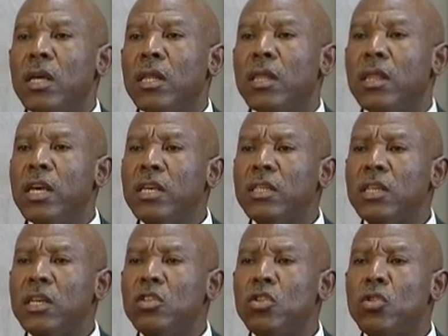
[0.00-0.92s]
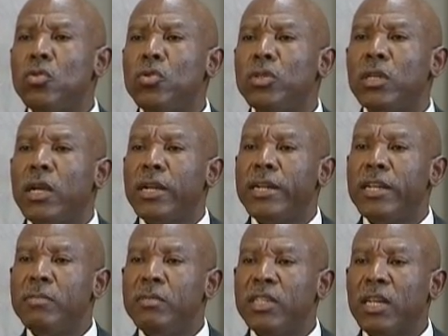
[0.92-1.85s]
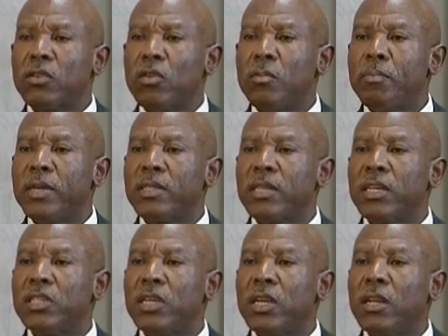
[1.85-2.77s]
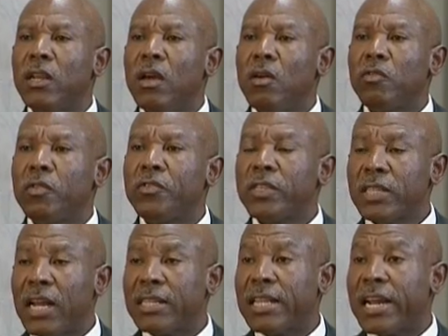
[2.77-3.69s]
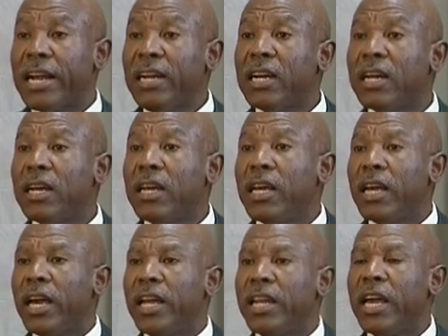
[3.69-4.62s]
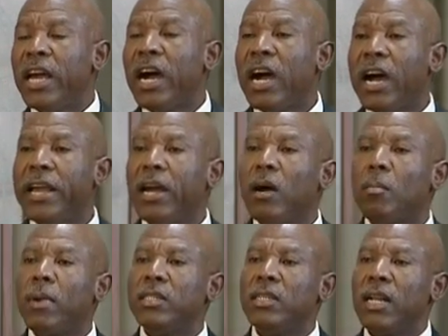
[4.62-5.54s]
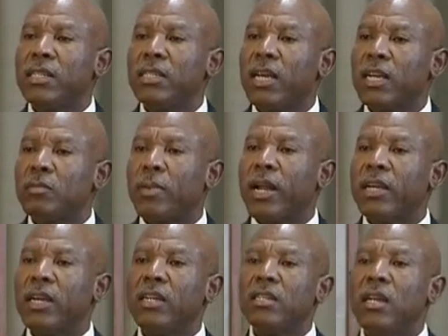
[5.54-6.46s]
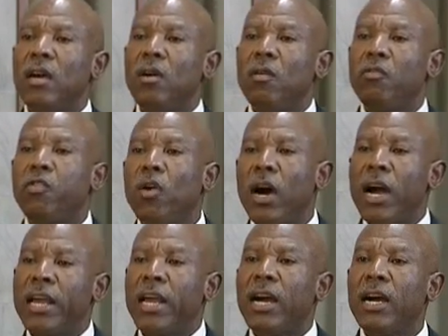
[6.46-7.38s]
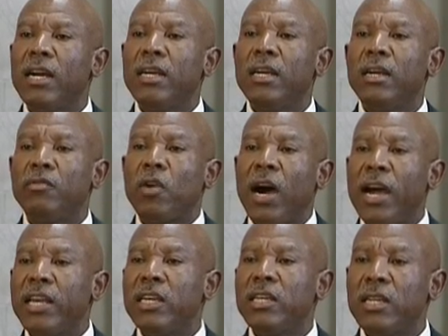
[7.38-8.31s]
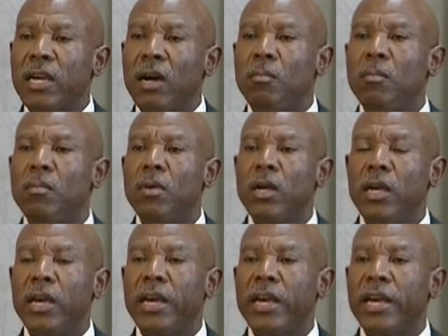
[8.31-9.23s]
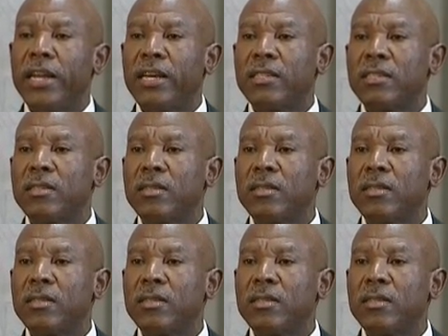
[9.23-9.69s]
These include limited compensation for fiscal drag and a higher marginal tax bracket for high-income earners.